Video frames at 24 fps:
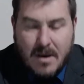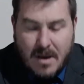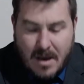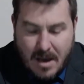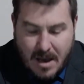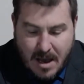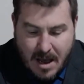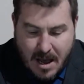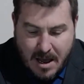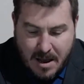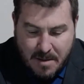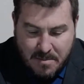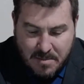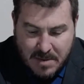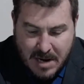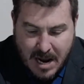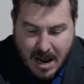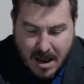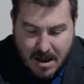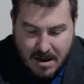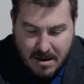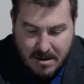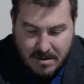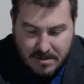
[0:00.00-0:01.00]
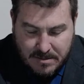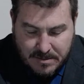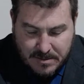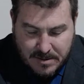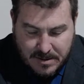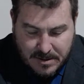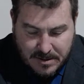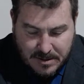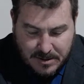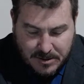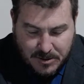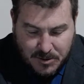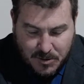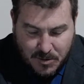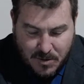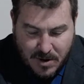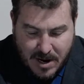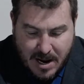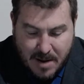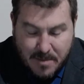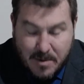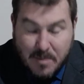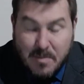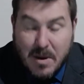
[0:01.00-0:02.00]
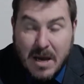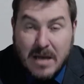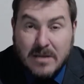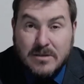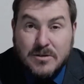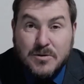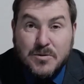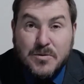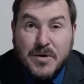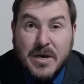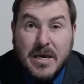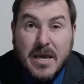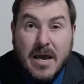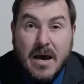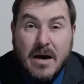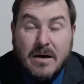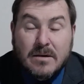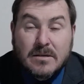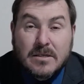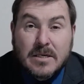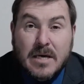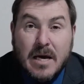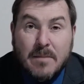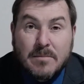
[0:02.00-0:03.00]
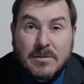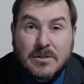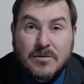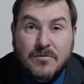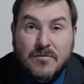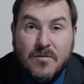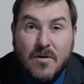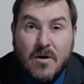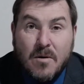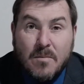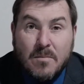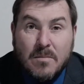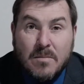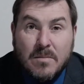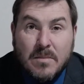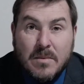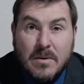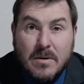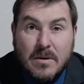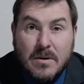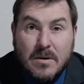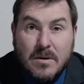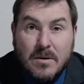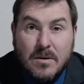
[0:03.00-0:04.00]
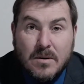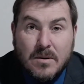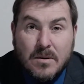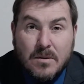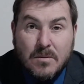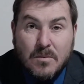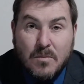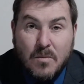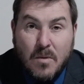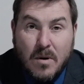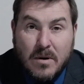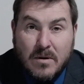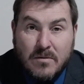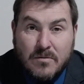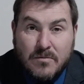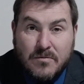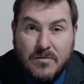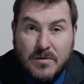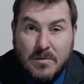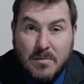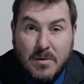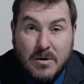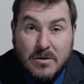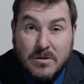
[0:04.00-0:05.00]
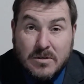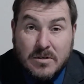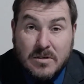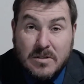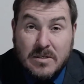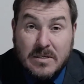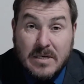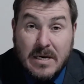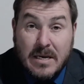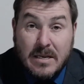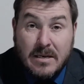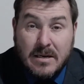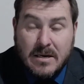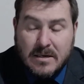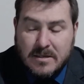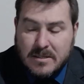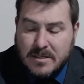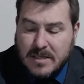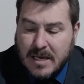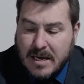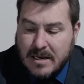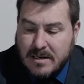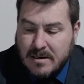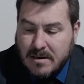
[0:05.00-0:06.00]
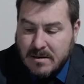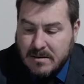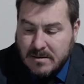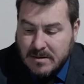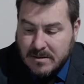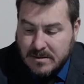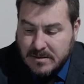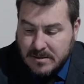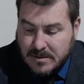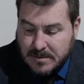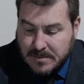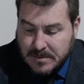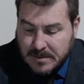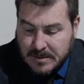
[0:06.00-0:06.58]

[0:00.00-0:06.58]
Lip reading: Now, the story I'm about to recount comes from one of the most senior Suidlanders.